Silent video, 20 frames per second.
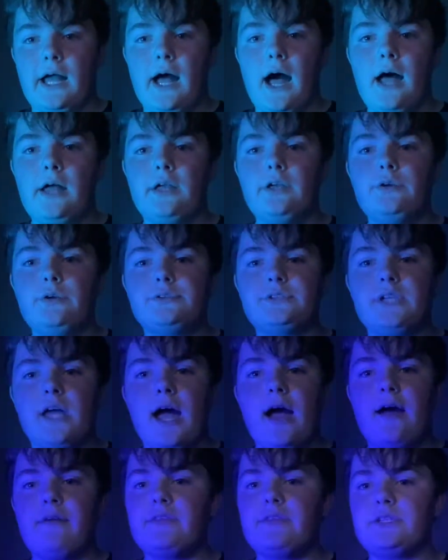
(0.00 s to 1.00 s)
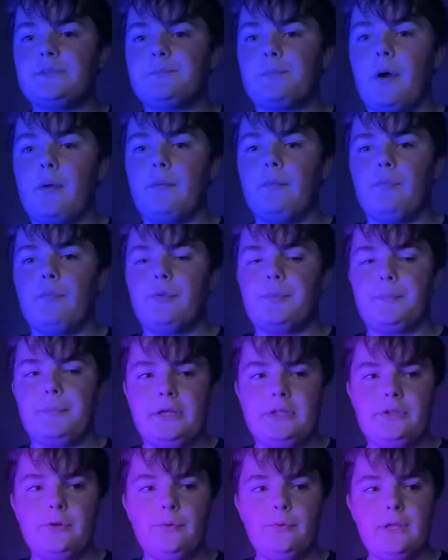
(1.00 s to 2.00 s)
I used to have this problem with my
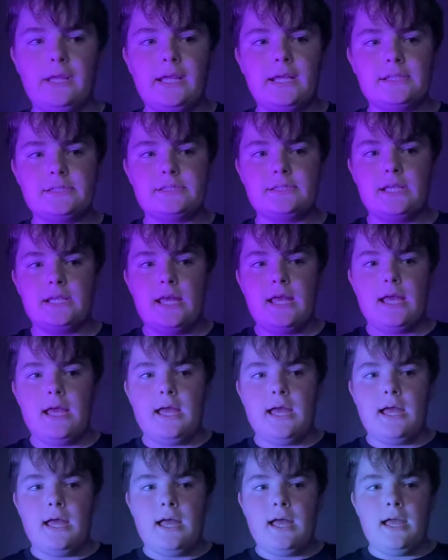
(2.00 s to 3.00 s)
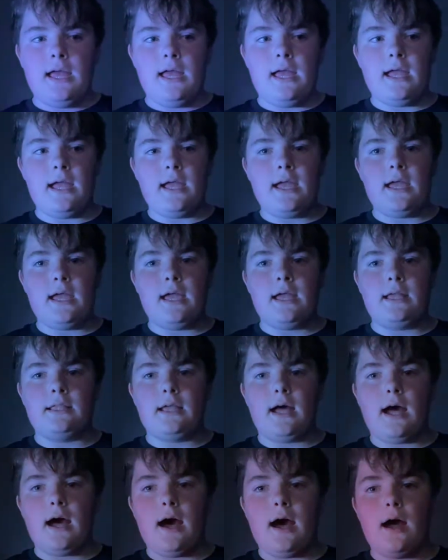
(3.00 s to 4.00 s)
2DS, and
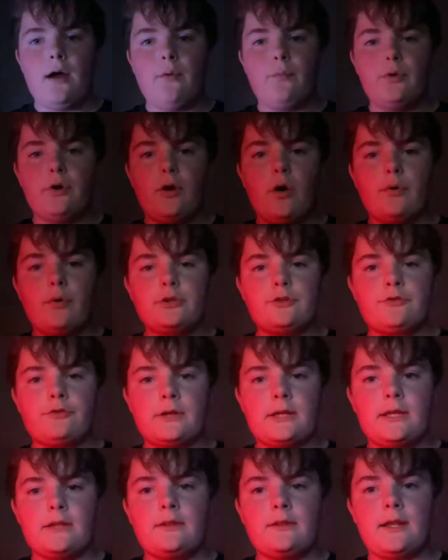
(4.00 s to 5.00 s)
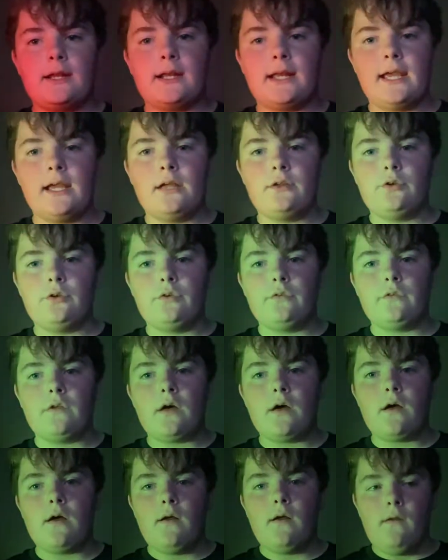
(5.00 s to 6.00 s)
I would always forget that I can do that.